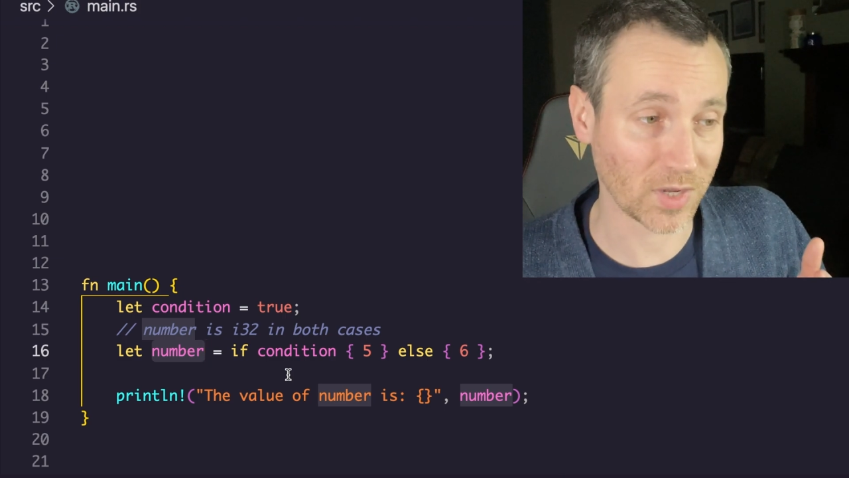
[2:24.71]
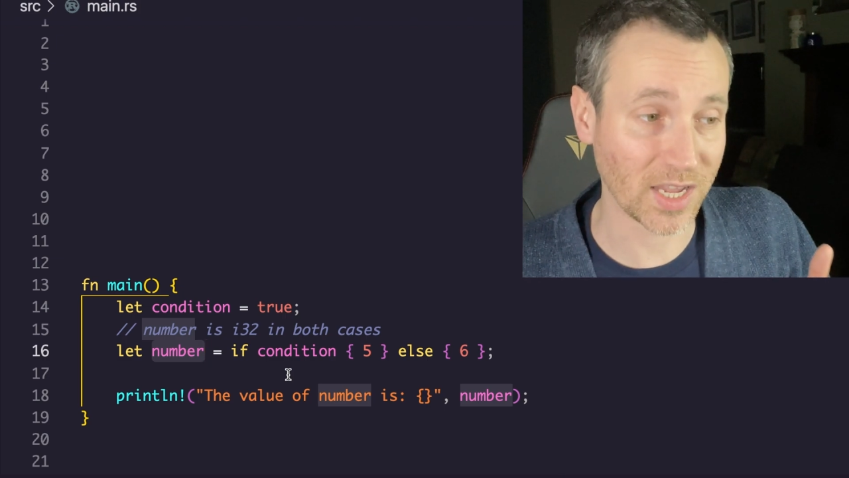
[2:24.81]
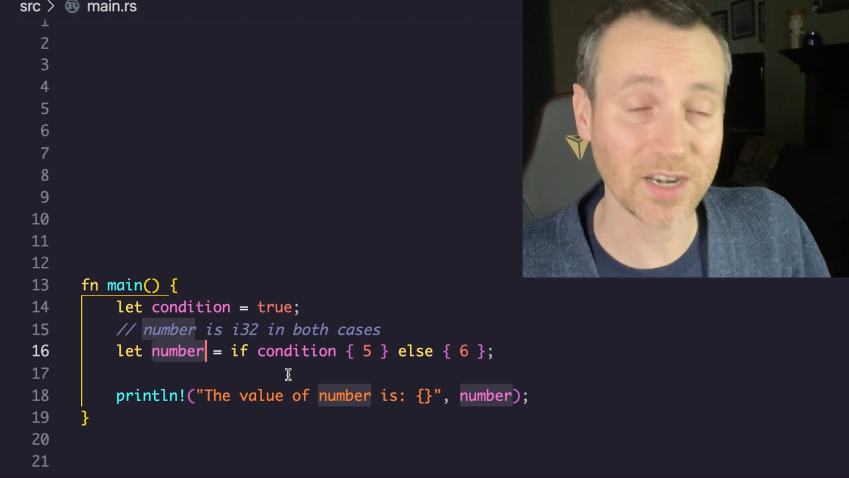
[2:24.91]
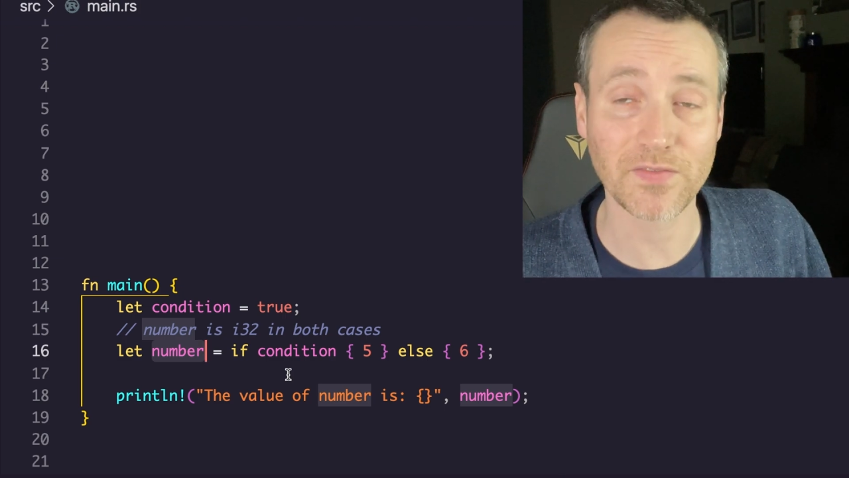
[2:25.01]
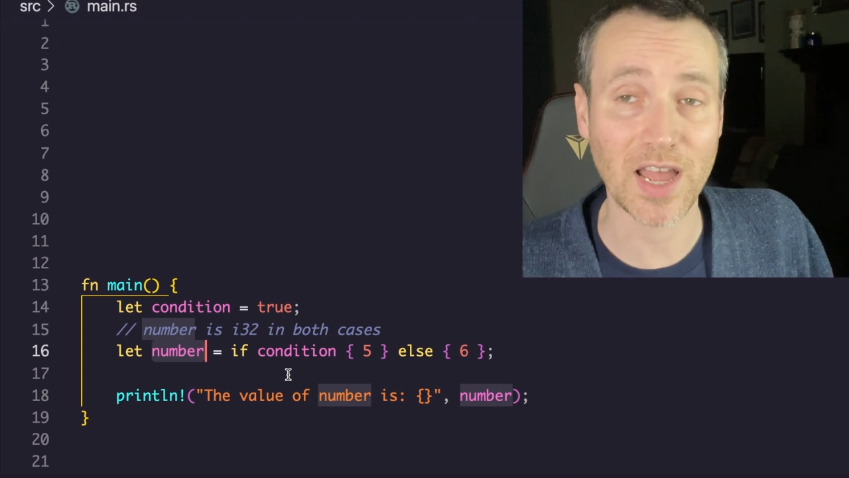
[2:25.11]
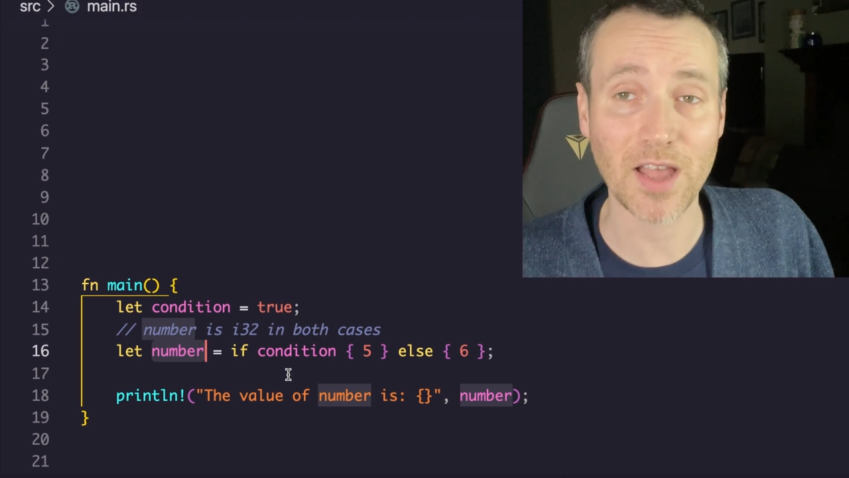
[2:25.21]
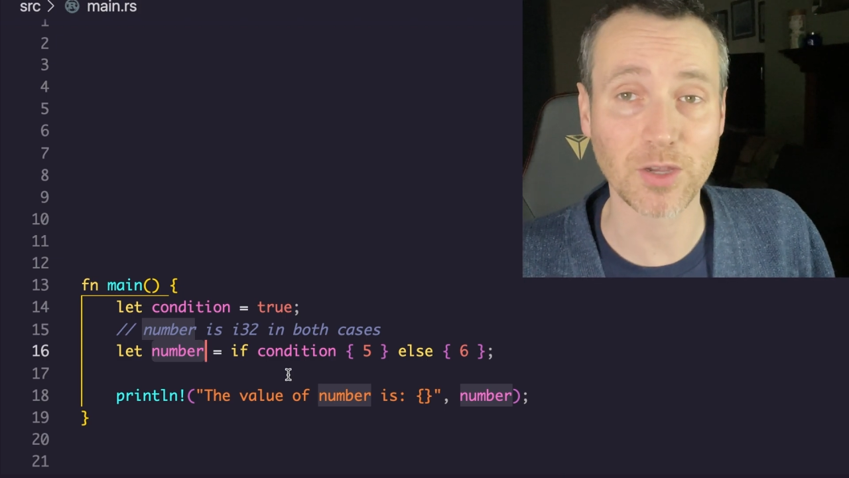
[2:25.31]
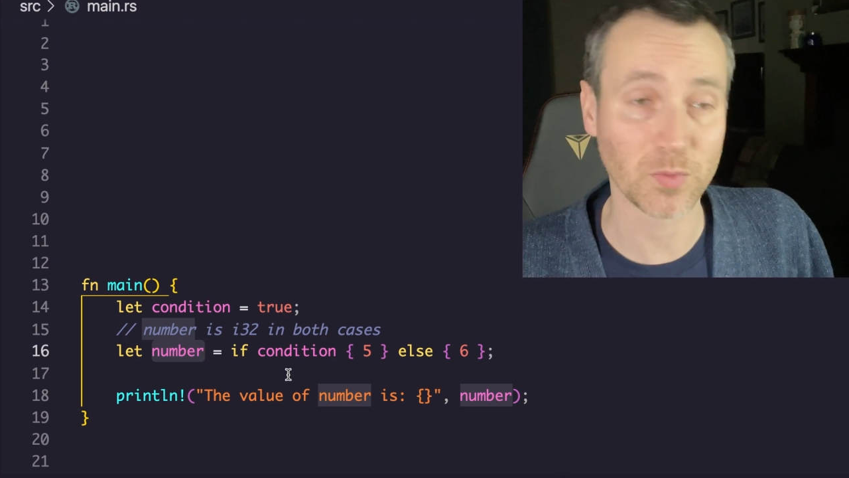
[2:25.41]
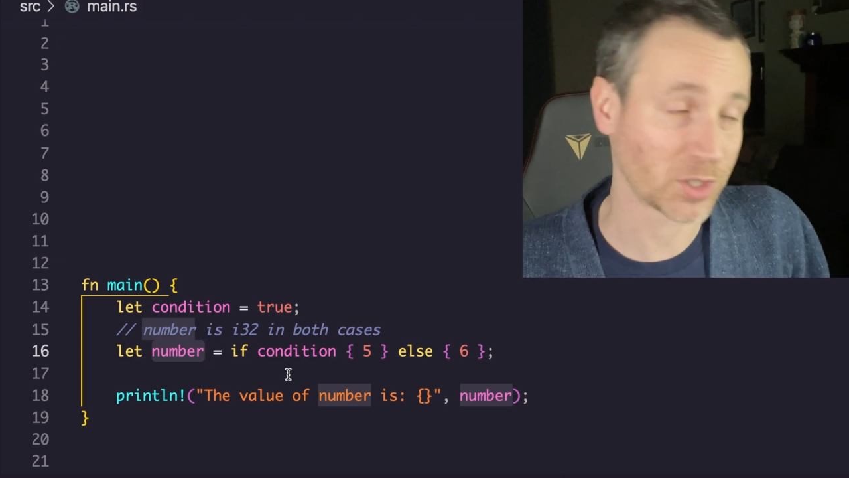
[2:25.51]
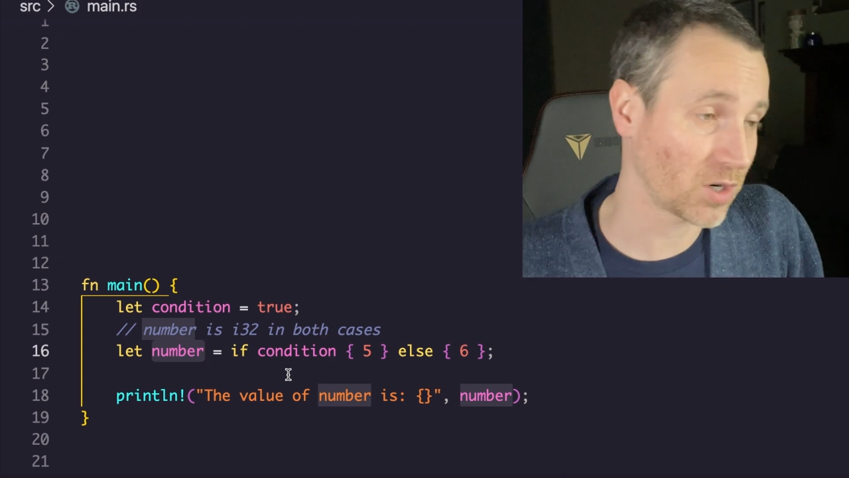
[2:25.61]
get a
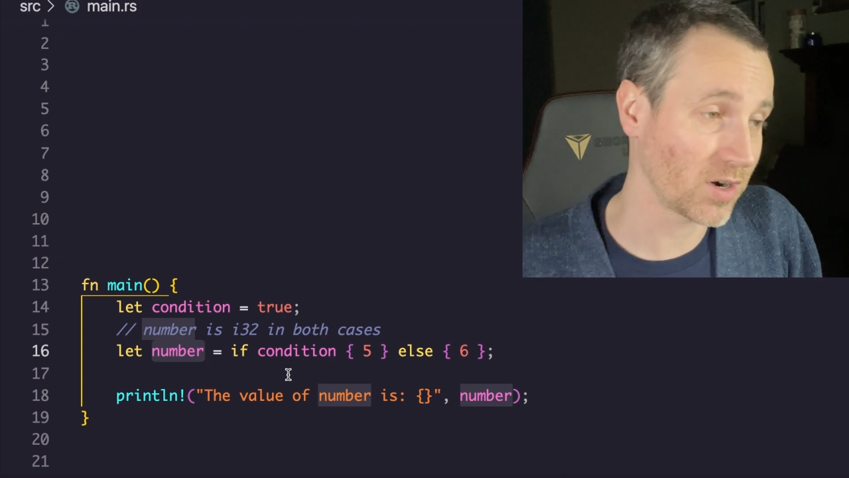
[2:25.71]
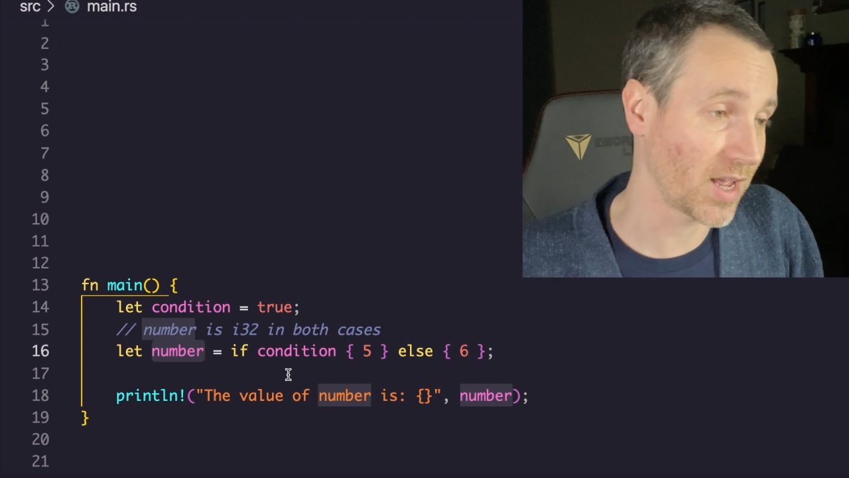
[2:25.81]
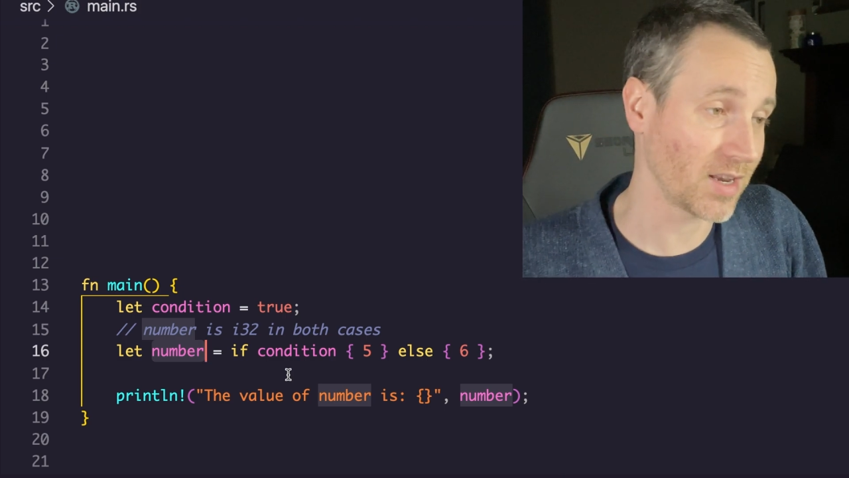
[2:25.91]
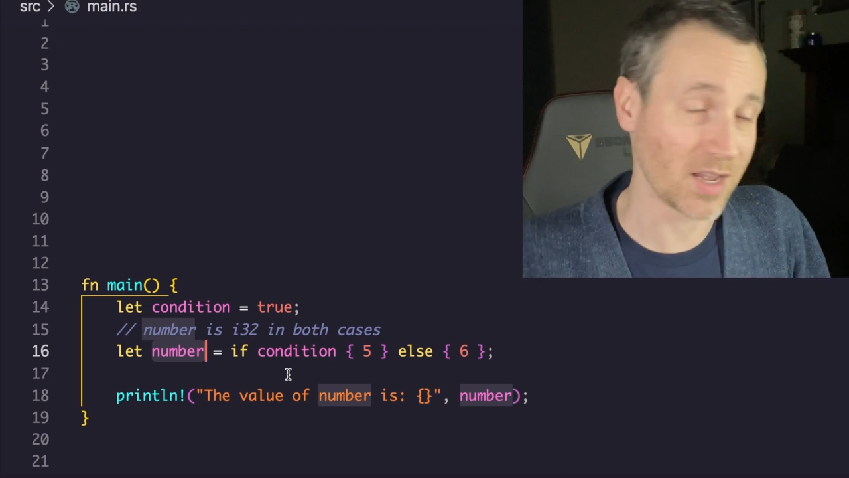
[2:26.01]
value, return it,